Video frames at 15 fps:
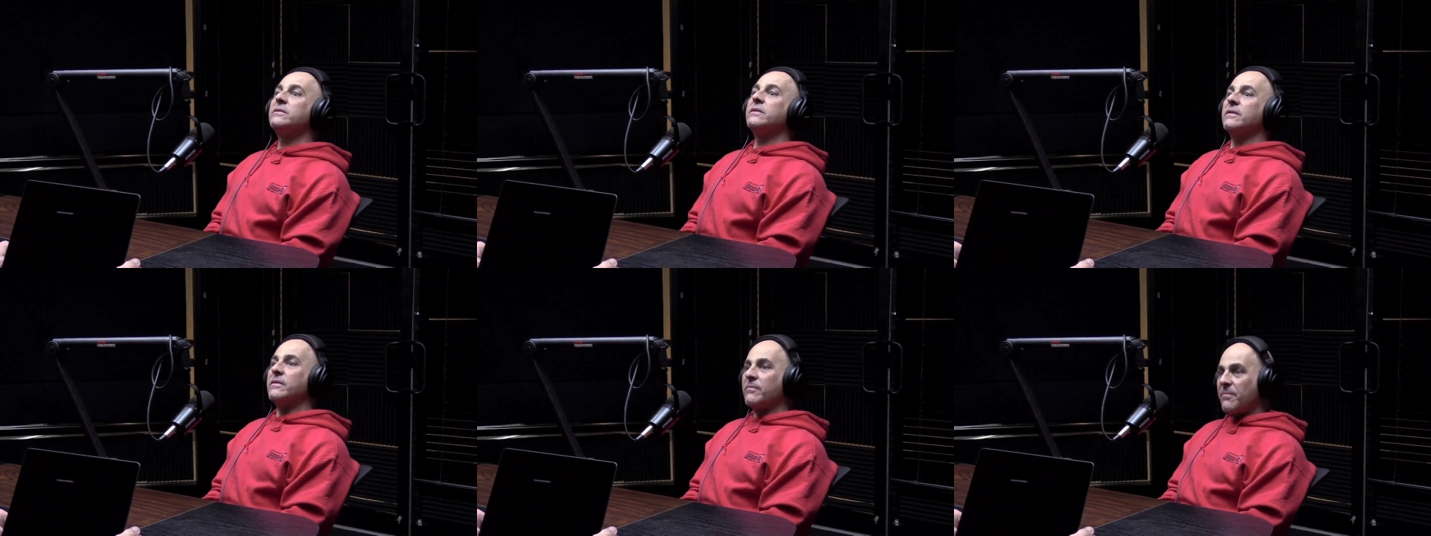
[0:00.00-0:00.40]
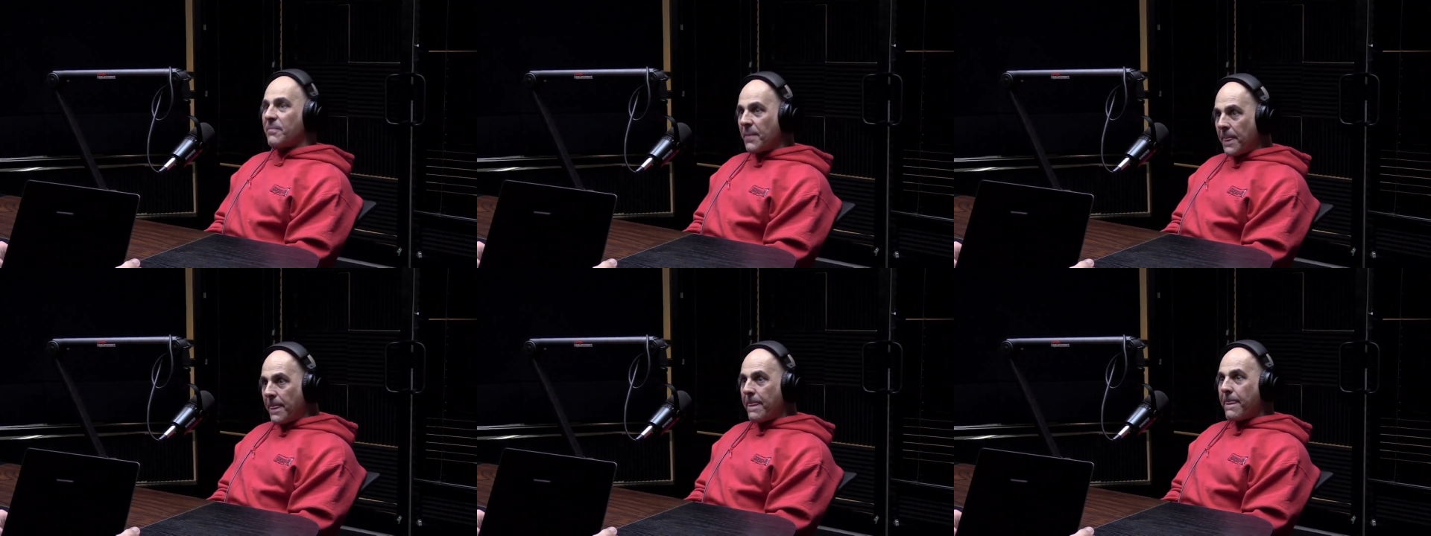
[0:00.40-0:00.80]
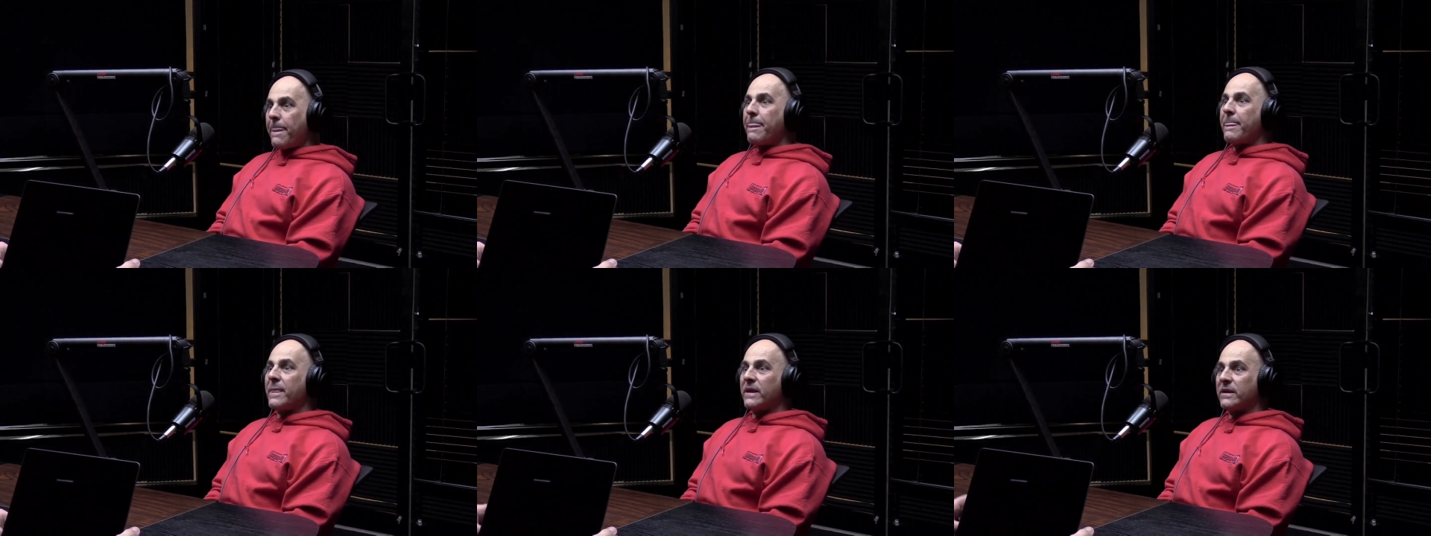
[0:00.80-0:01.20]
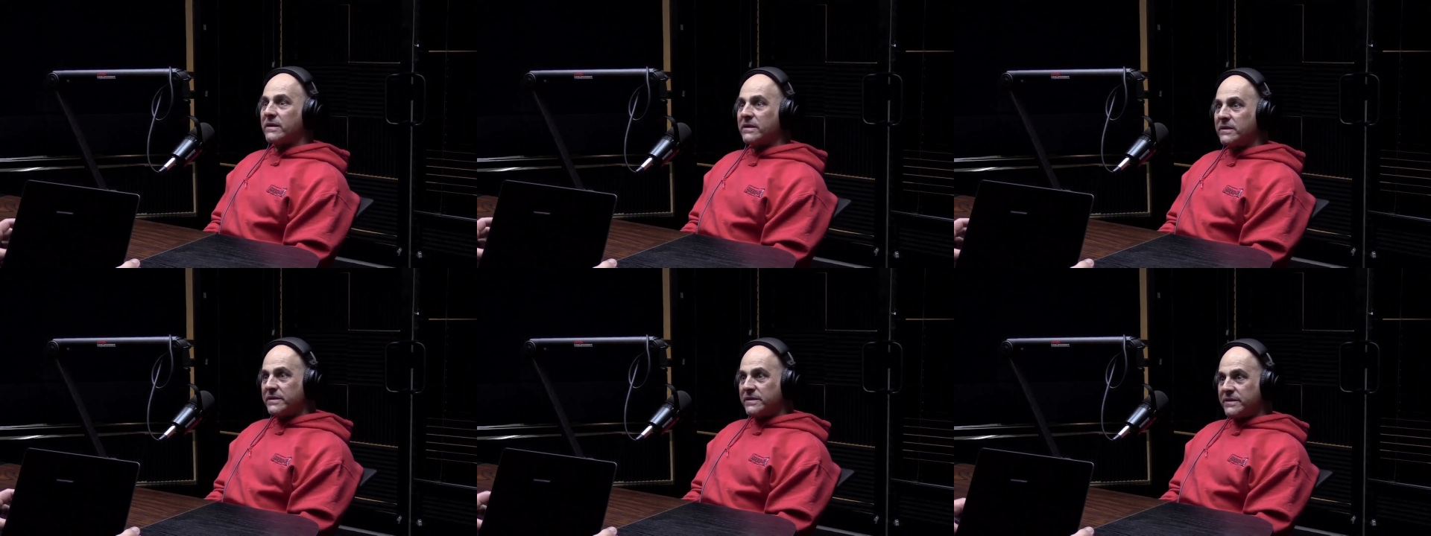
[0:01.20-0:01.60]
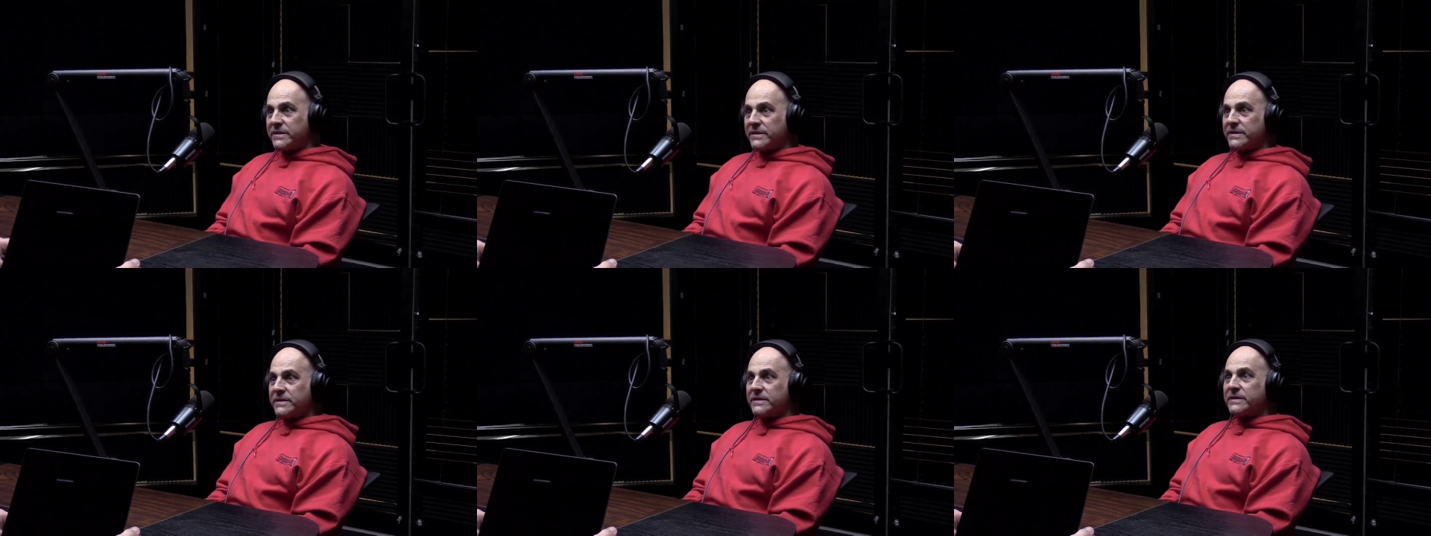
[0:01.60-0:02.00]
Fuck. So now you got all these charges
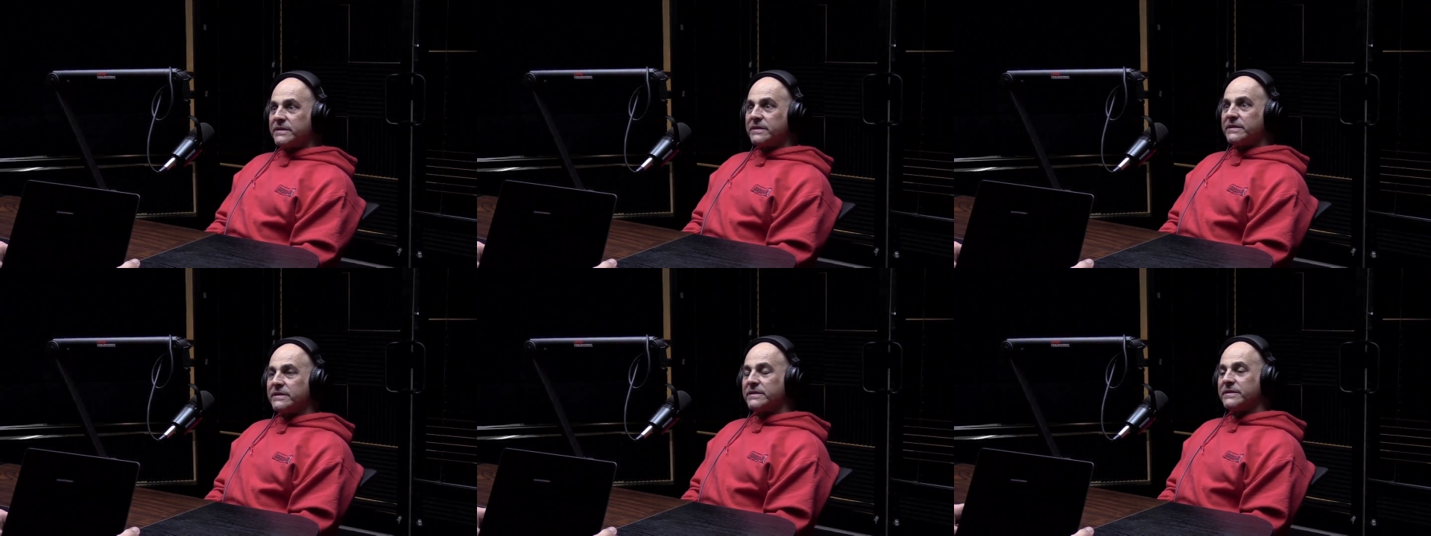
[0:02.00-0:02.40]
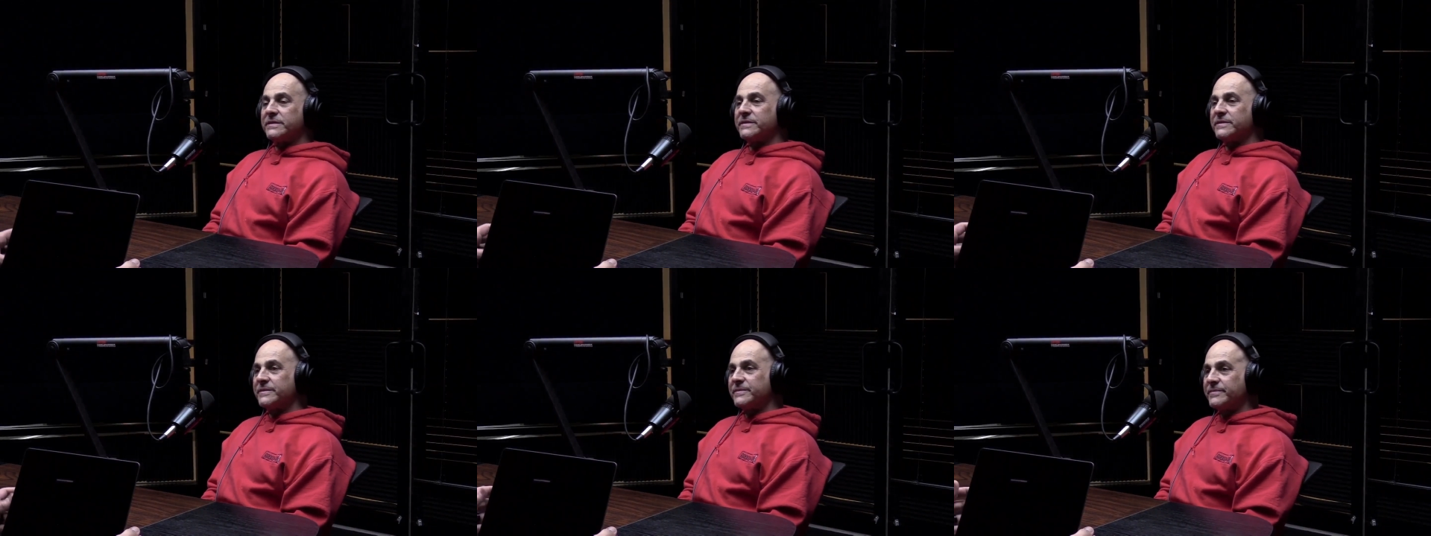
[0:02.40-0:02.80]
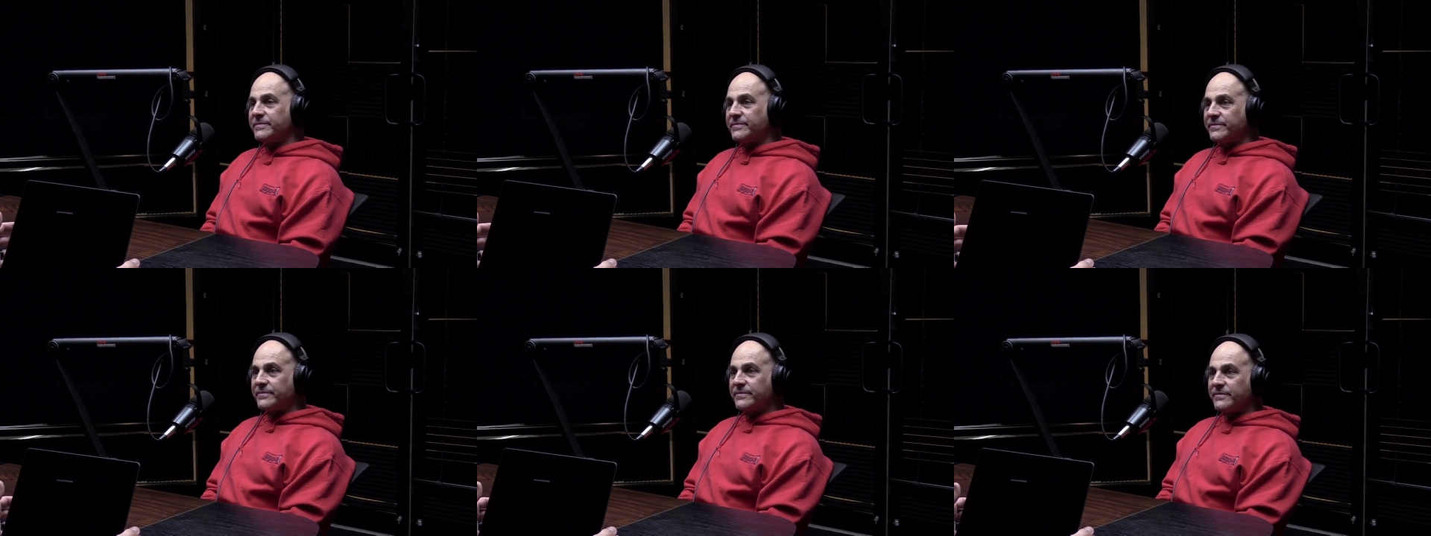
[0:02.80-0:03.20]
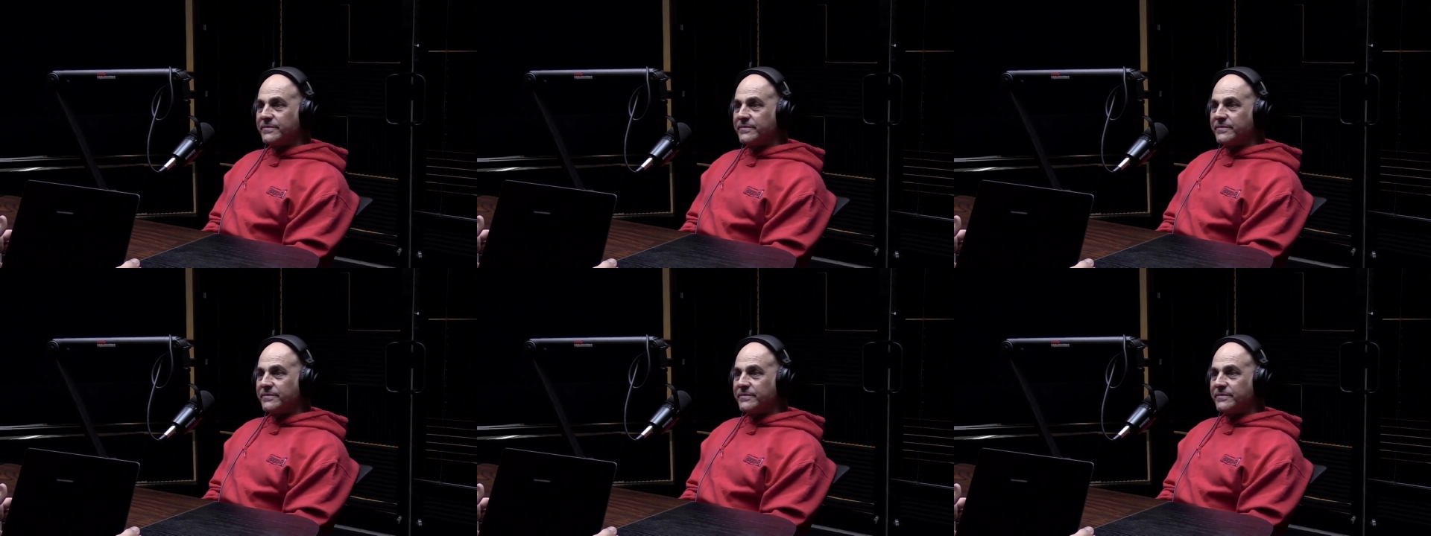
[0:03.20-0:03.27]
against you. You're an attorney.